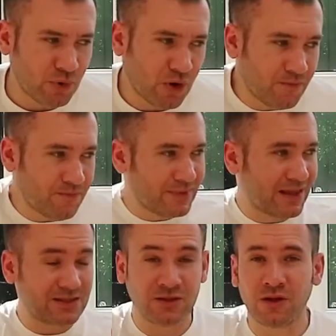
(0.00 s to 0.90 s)
But
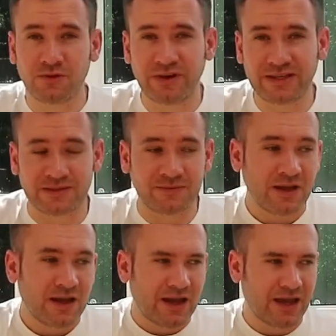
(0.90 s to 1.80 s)
that's not the reason.
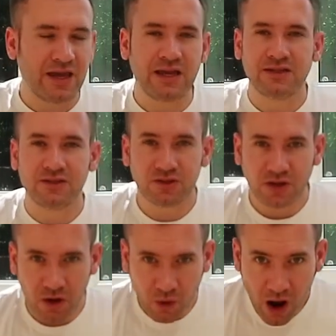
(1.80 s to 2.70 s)
It is so
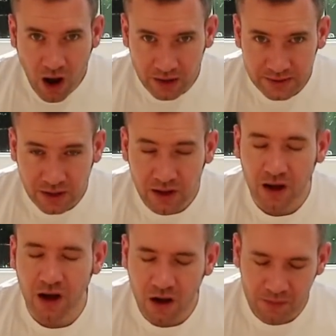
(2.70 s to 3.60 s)
hot.
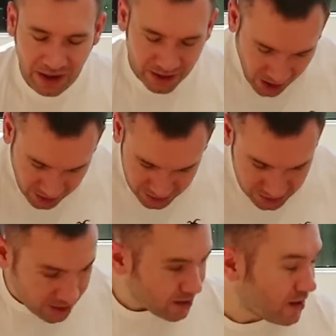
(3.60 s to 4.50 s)
Oh my
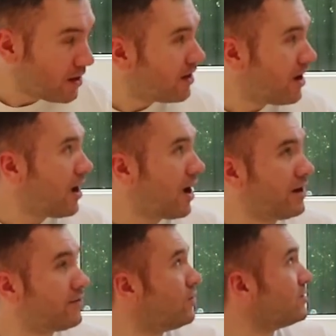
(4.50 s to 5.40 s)
gosh.
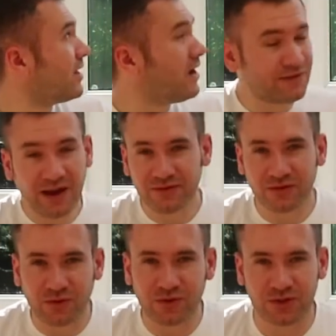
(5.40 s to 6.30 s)
And of course I have to have the
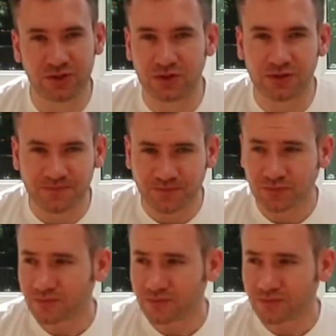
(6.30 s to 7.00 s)
door shut.